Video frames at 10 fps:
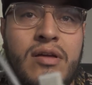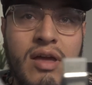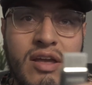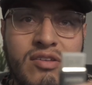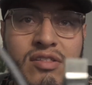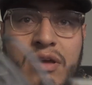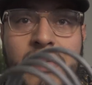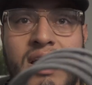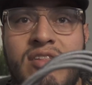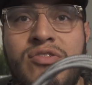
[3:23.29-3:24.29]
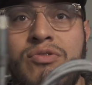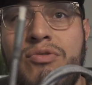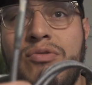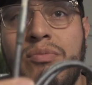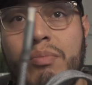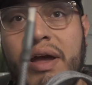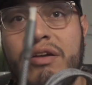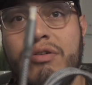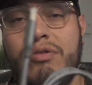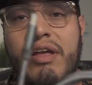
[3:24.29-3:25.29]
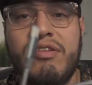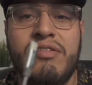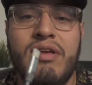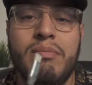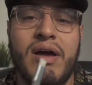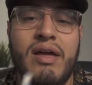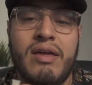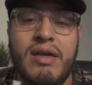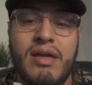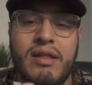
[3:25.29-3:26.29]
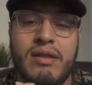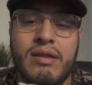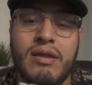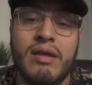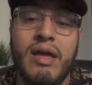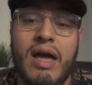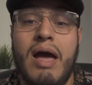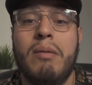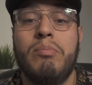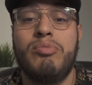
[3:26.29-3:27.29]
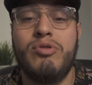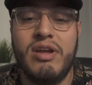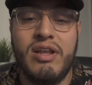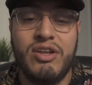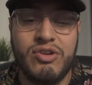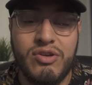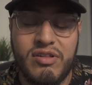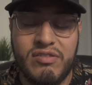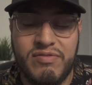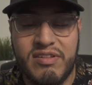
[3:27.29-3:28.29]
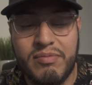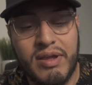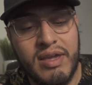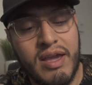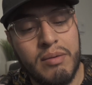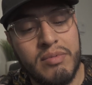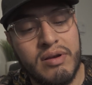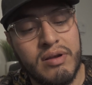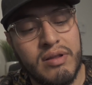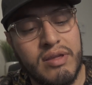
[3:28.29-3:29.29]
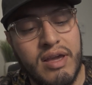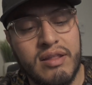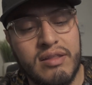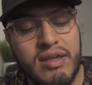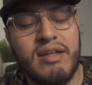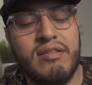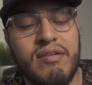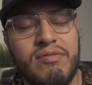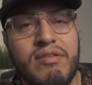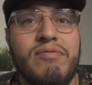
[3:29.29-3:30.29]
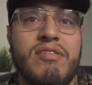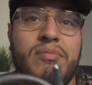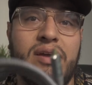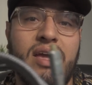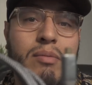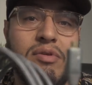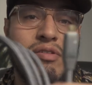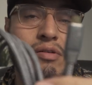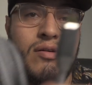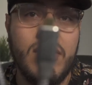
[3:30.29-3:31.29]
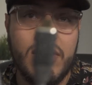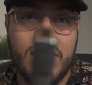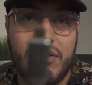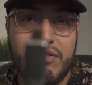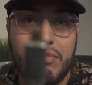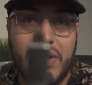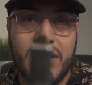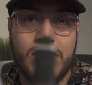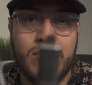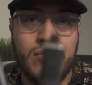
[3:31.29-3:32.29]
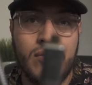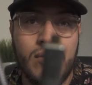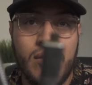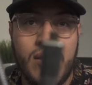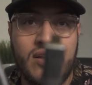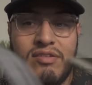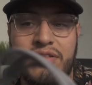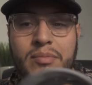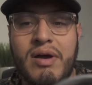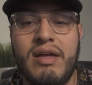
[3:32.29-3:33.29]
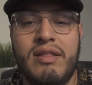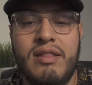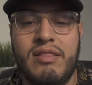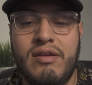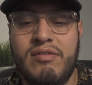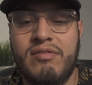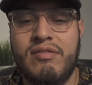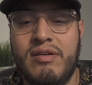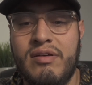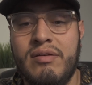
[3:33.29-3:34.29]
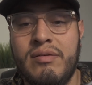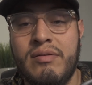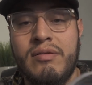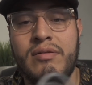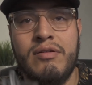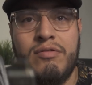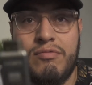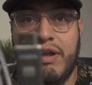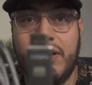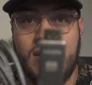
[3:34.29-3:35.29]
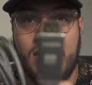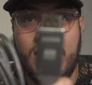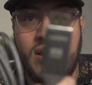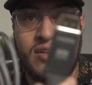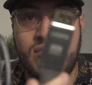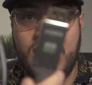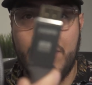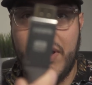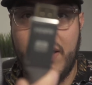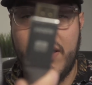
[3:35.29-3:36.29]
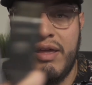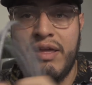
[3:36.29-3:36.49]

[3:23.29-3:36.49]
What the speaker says: HDMI to micro HDMI, and I'm pretty sure this fits my camera. Yeah, it definitely fits my camera. So there's the micro HDMI, and then there's the regular HDMI.